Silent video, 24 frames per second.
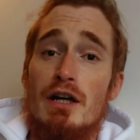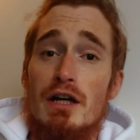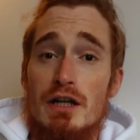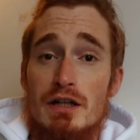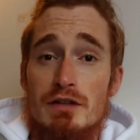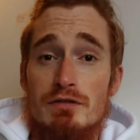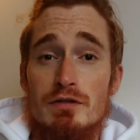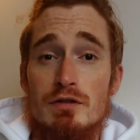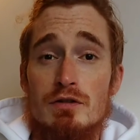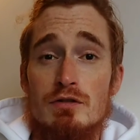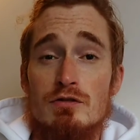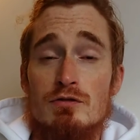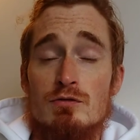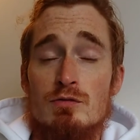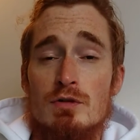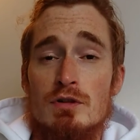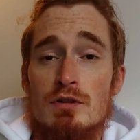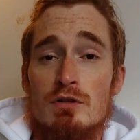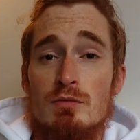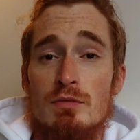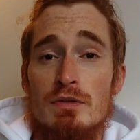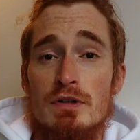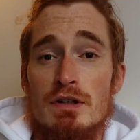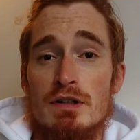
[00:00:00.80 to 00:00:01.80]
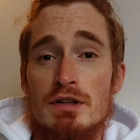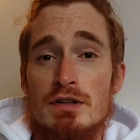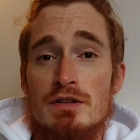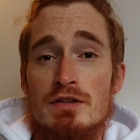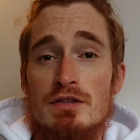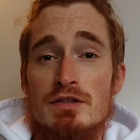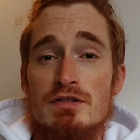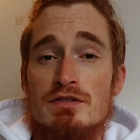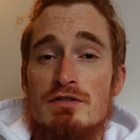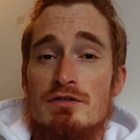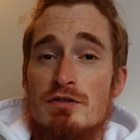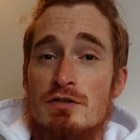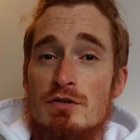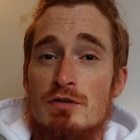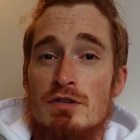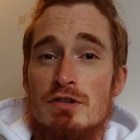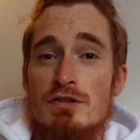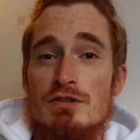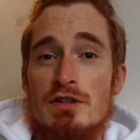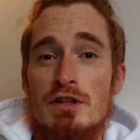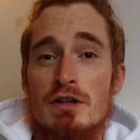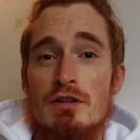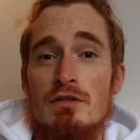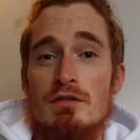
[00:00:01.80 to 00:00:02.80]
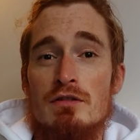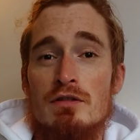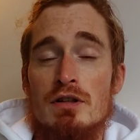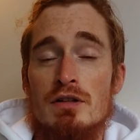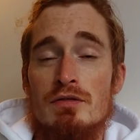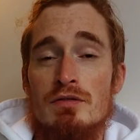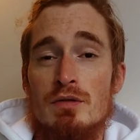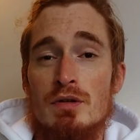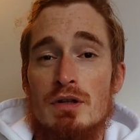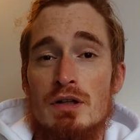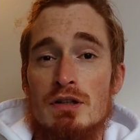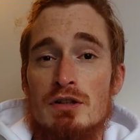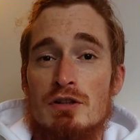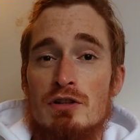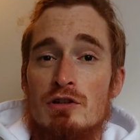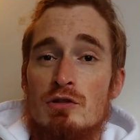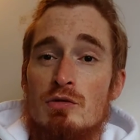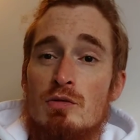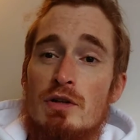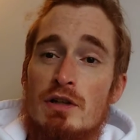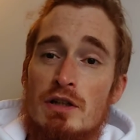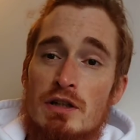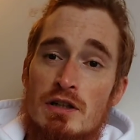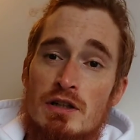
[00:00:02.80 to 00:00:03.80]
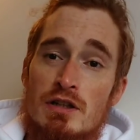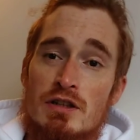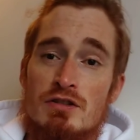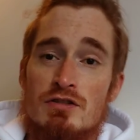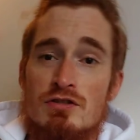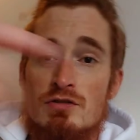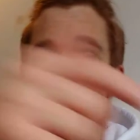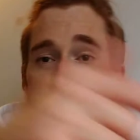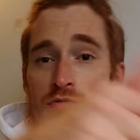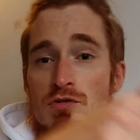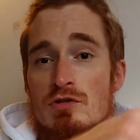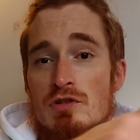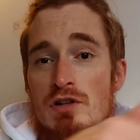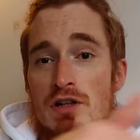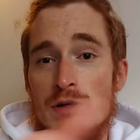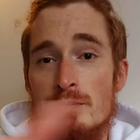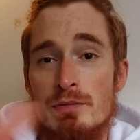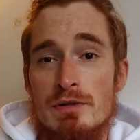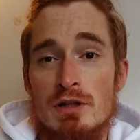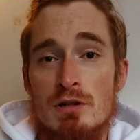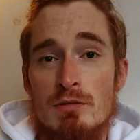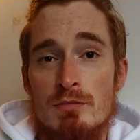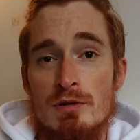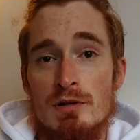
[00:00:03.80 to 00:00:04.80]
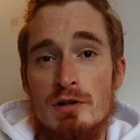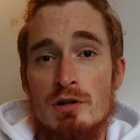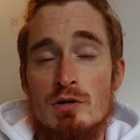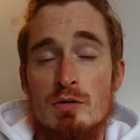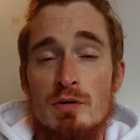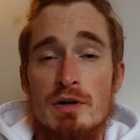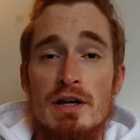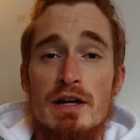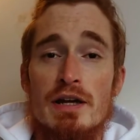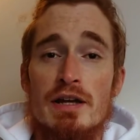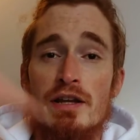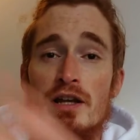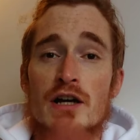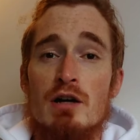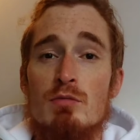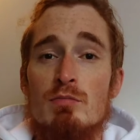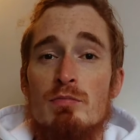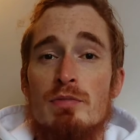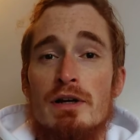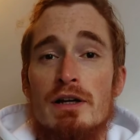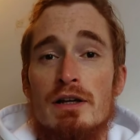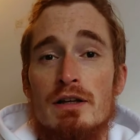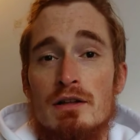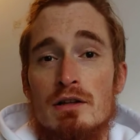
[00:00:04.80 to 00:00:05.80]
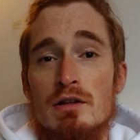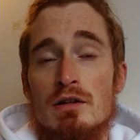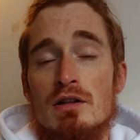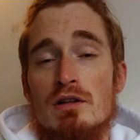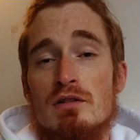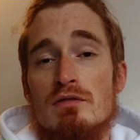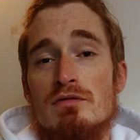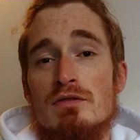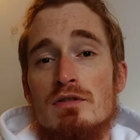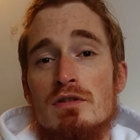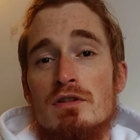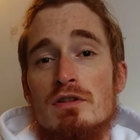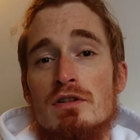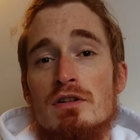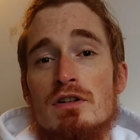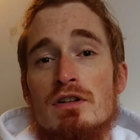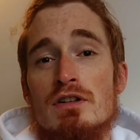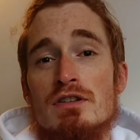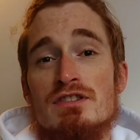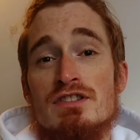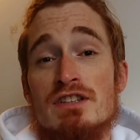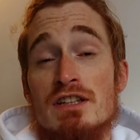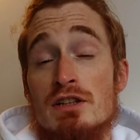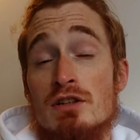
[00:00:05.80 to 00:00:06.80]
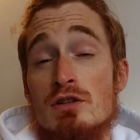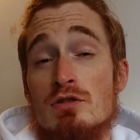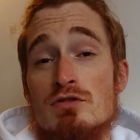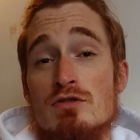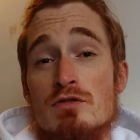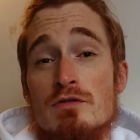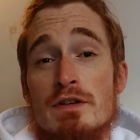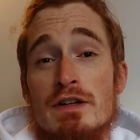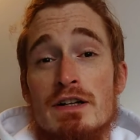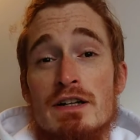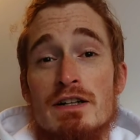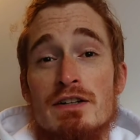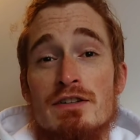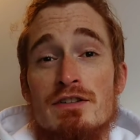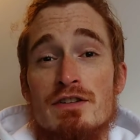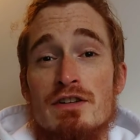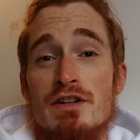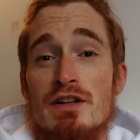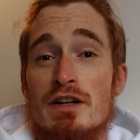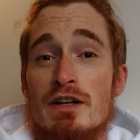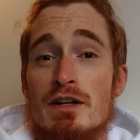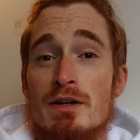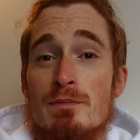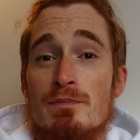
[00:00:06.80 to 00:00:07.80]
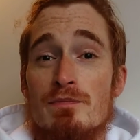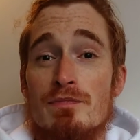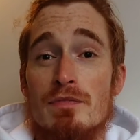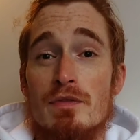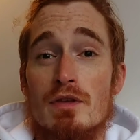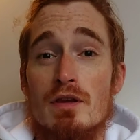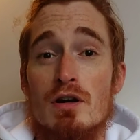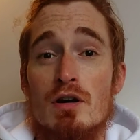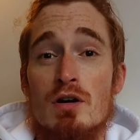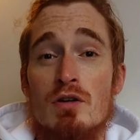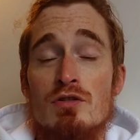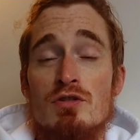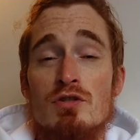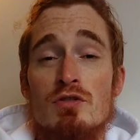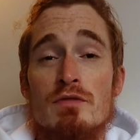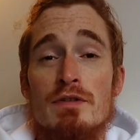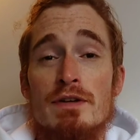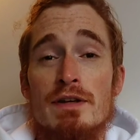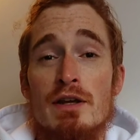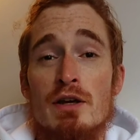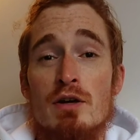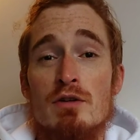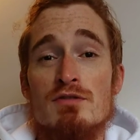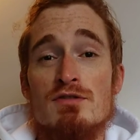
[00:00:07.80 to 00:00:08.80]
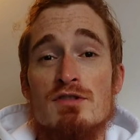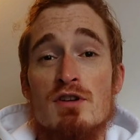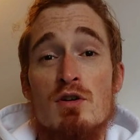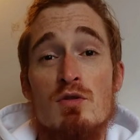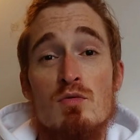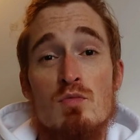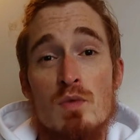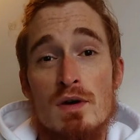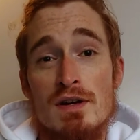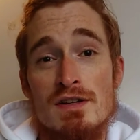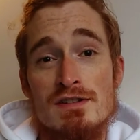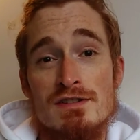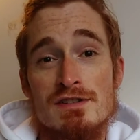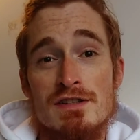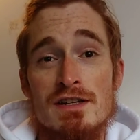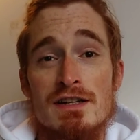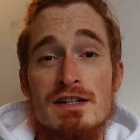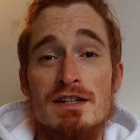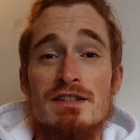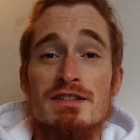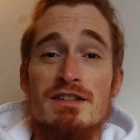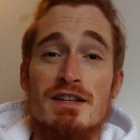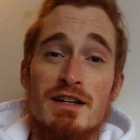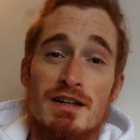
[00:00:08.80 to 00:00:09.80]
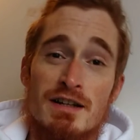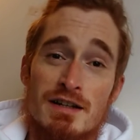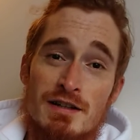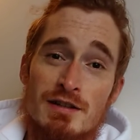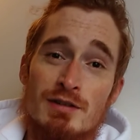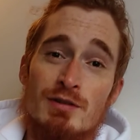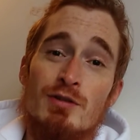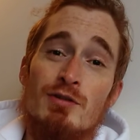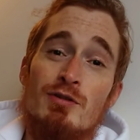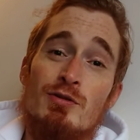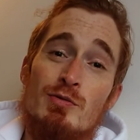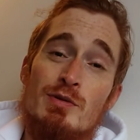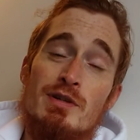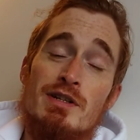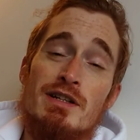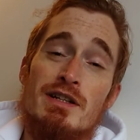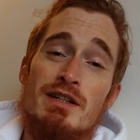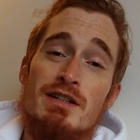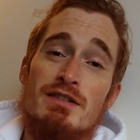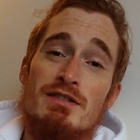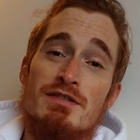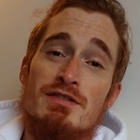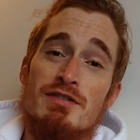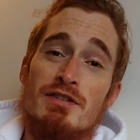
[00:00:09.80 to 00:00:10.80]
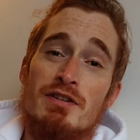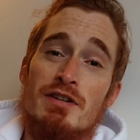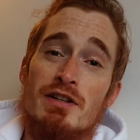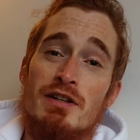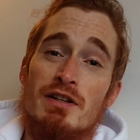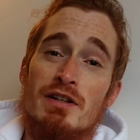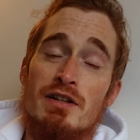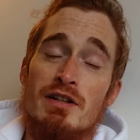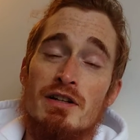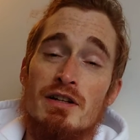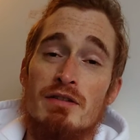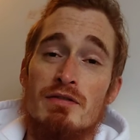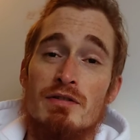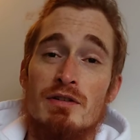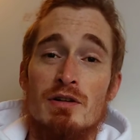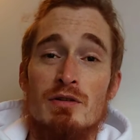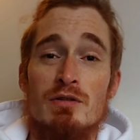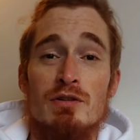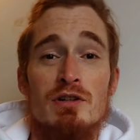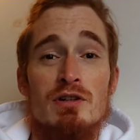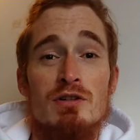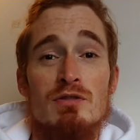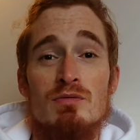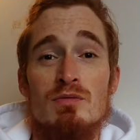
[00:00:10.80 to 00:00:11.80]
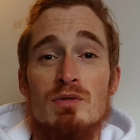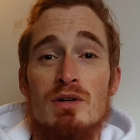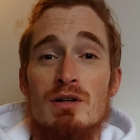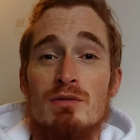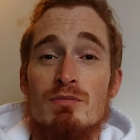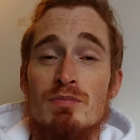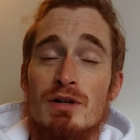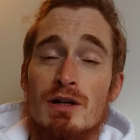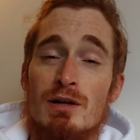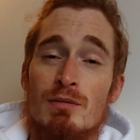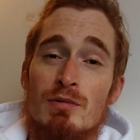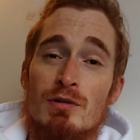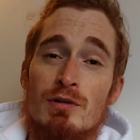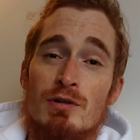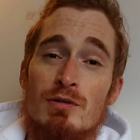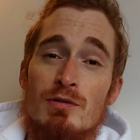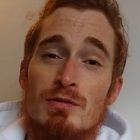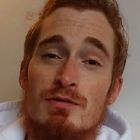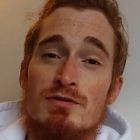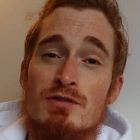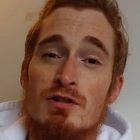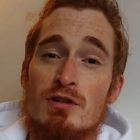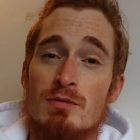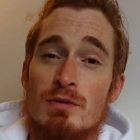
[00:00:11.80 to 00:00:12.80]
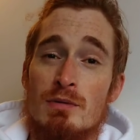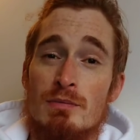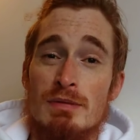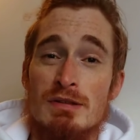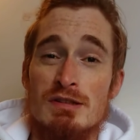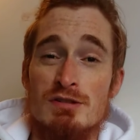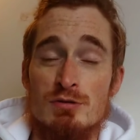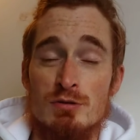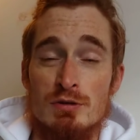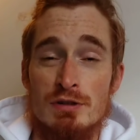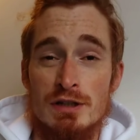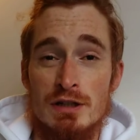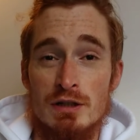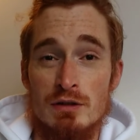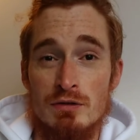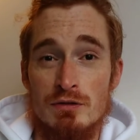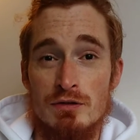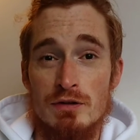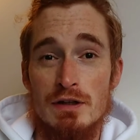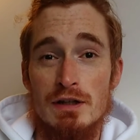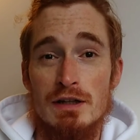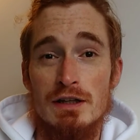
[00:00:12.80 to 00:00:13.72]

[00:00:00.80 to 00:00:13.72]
Hey folks, welcome back to the channel. If you are new here, subscribe down below, hit that bell to get notified on new videos on Wednesdays and on the weekends. And if you don't know, I'm Pablo, talk about mental health,